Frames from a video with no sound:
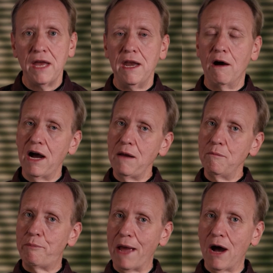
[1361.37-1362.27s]
Now,
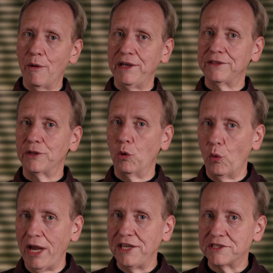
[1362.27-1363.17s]
I'm bowing at the
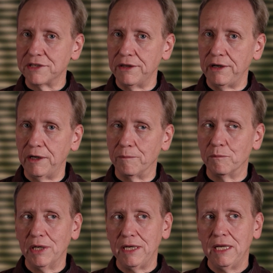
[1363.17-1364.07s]
waist there,
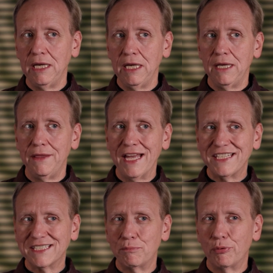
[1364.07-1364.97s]
but
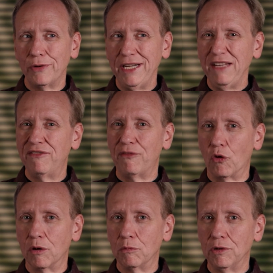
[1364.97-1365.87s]
that's pretty
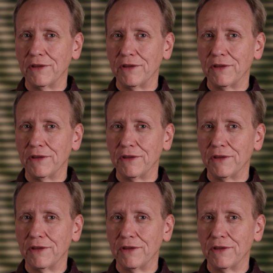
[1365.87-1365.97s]
formal.